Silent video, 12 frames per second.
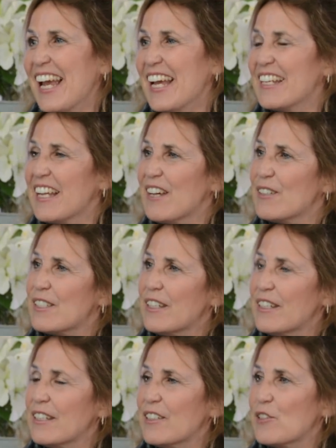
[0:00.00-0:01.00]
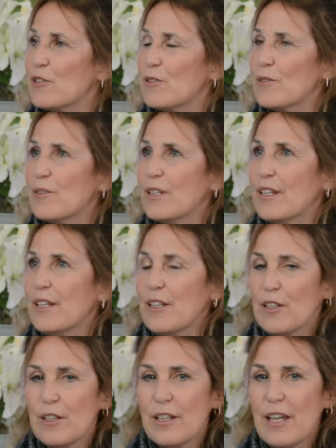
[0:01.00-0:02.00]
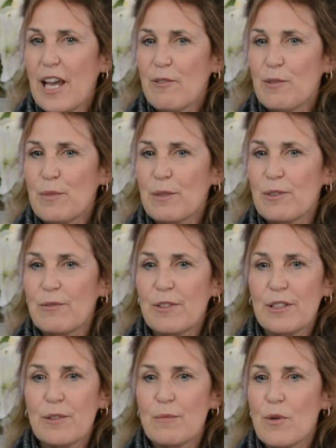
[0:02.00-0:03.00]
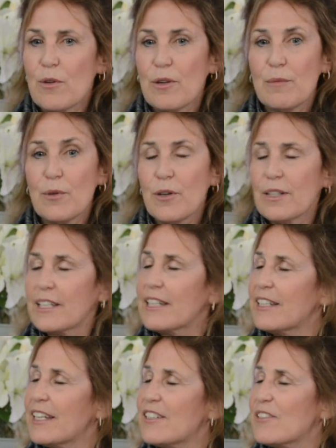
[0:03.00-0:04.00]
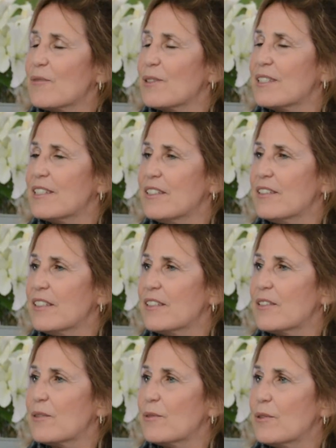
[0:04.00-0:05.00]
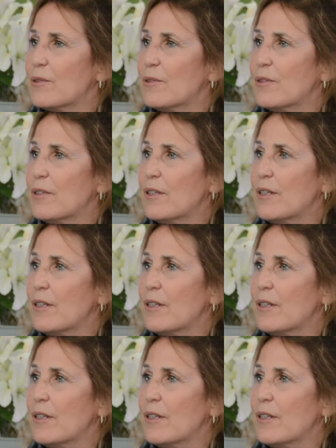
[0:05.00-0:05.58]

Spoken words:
And now suddenly to have it be revealed more and more, the connection with Dylan through